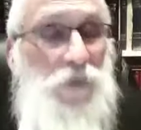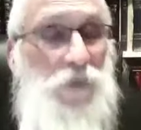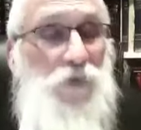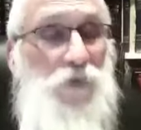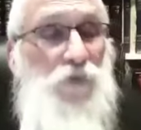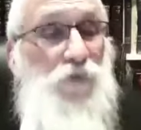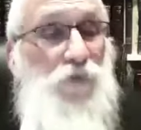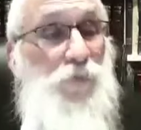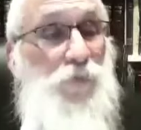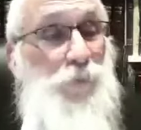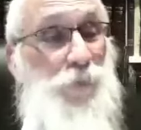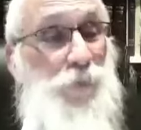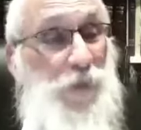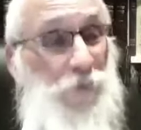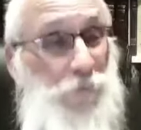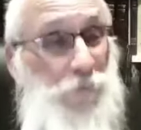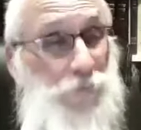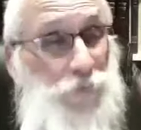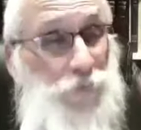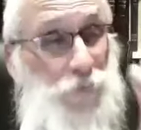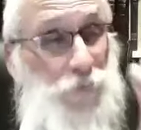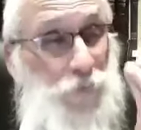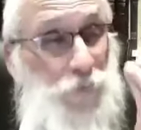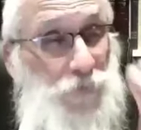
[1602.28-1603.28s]

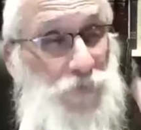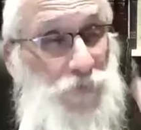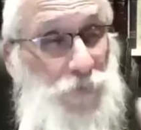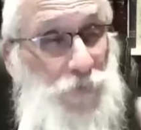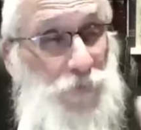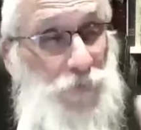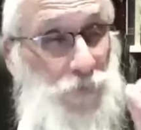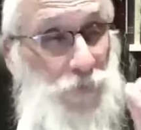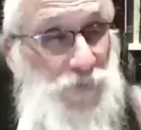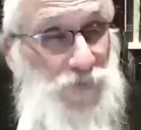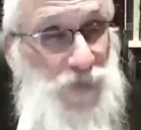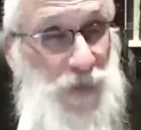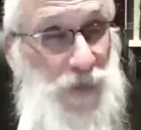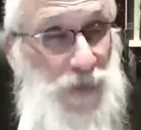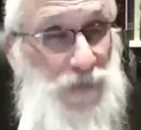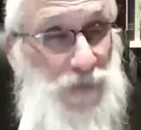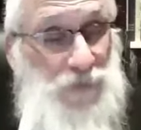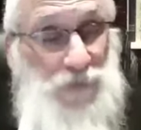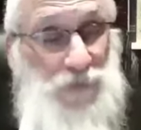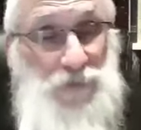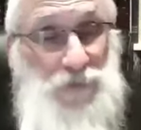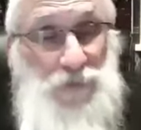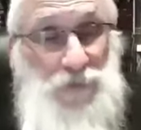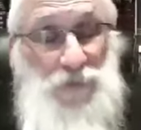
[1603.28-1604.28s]
Spiritual
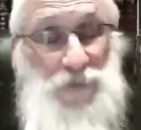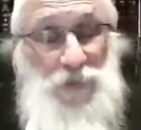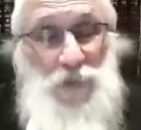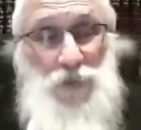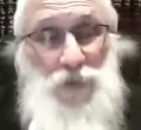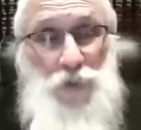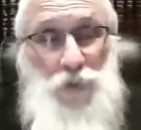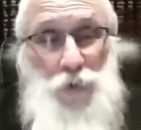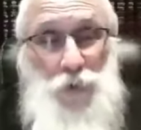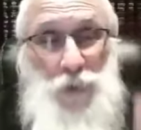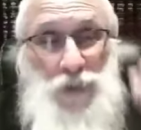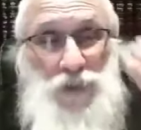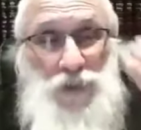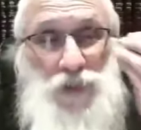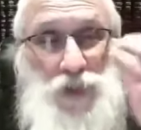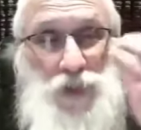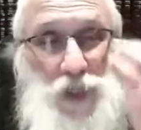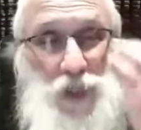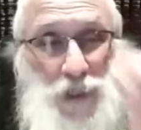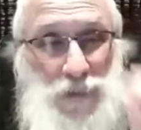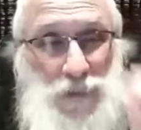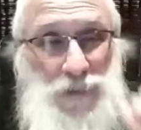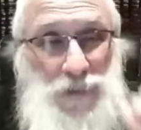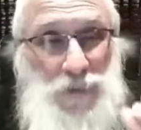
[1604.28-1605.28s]
suicide, you are
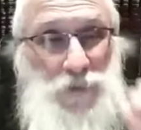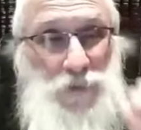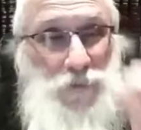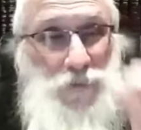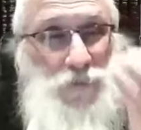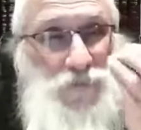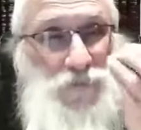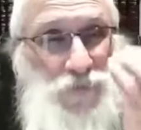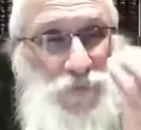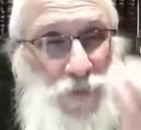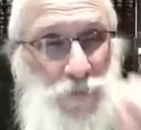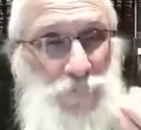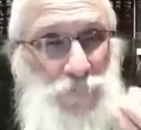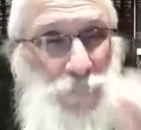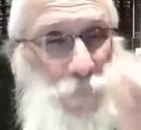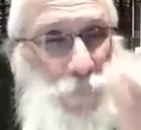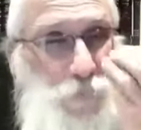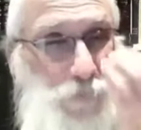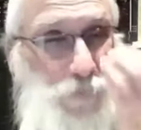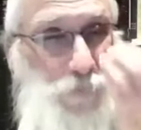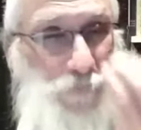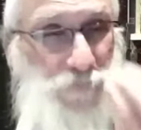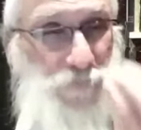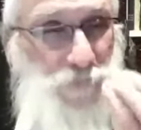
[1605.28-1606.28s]
cutting yourself
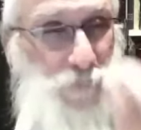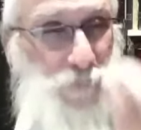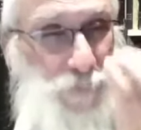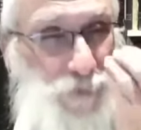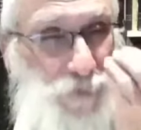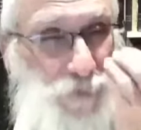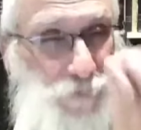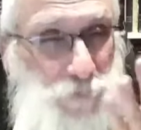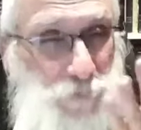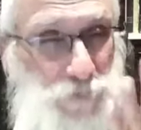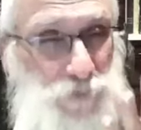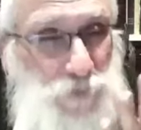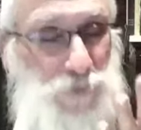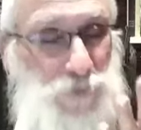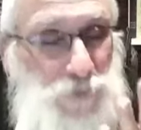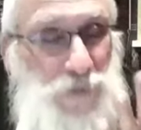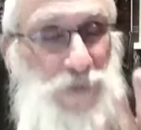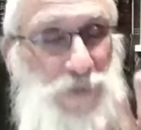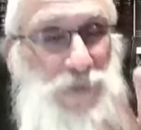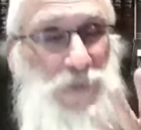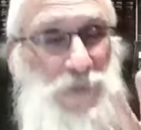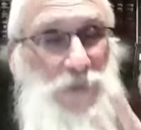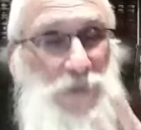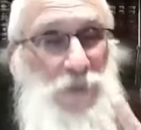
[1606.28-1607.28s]
off
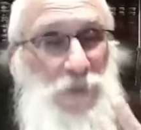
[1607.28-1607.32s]
spiritually